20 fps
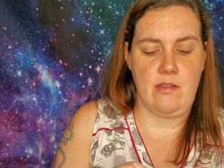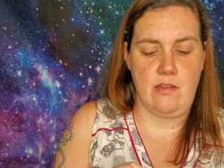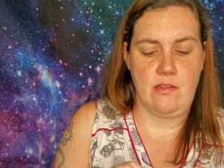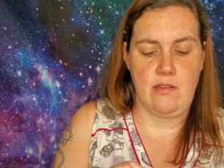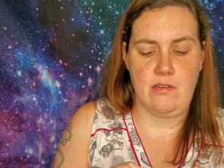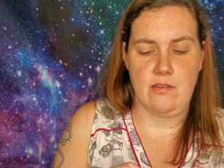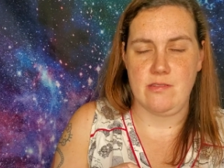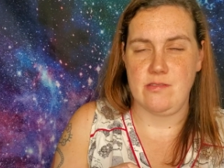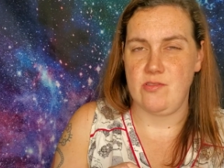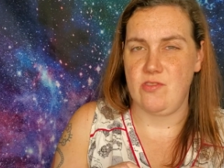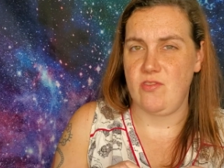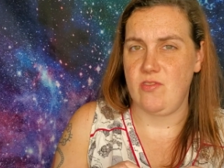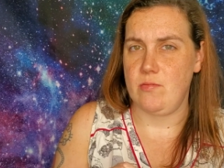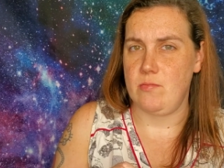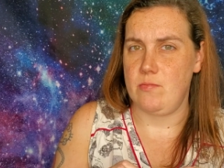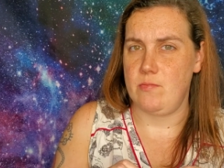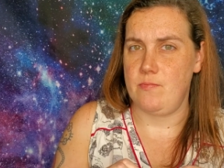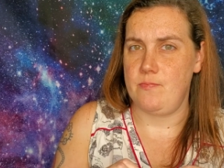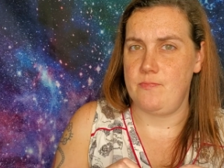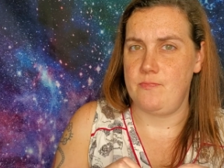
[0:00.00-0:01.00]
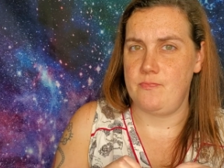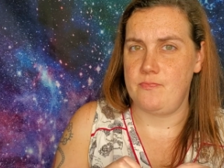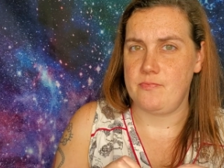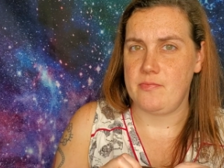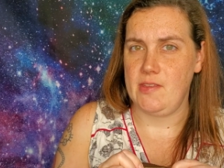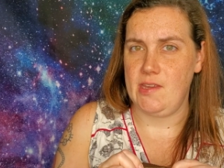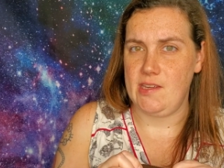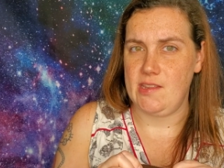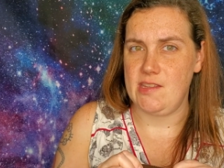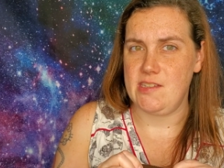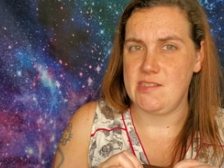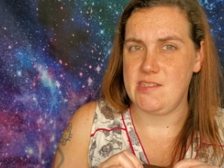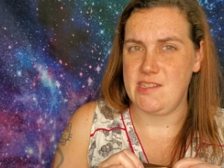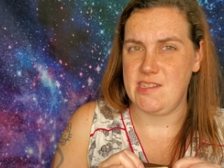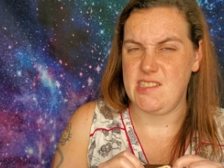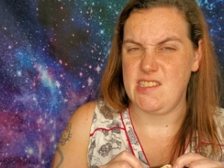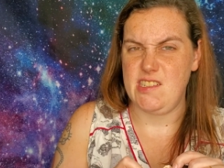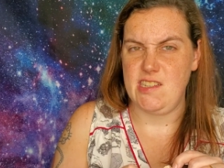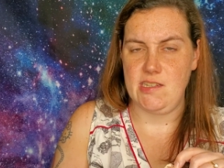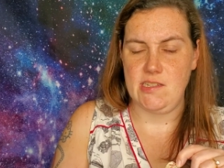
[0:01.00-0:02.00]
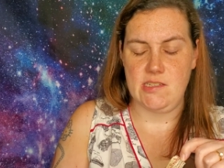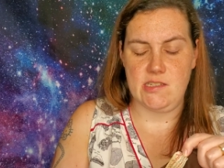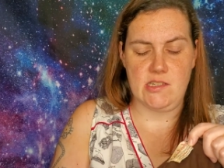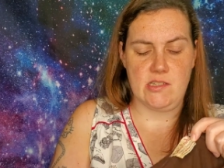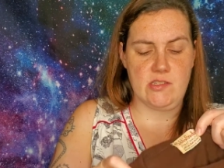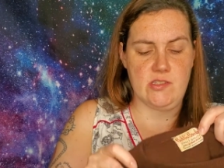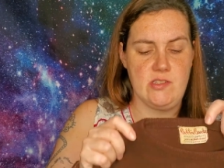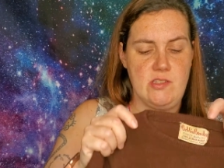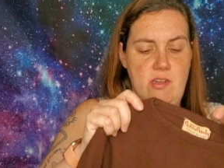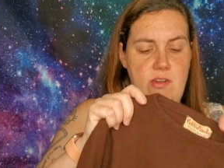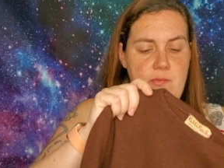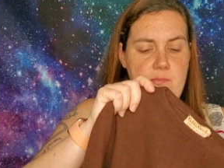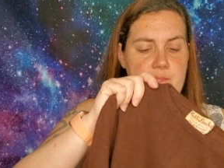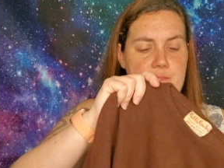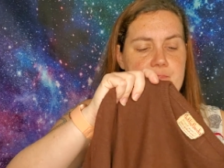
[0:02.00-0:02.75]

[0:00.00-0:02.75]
this was from like the 60s. So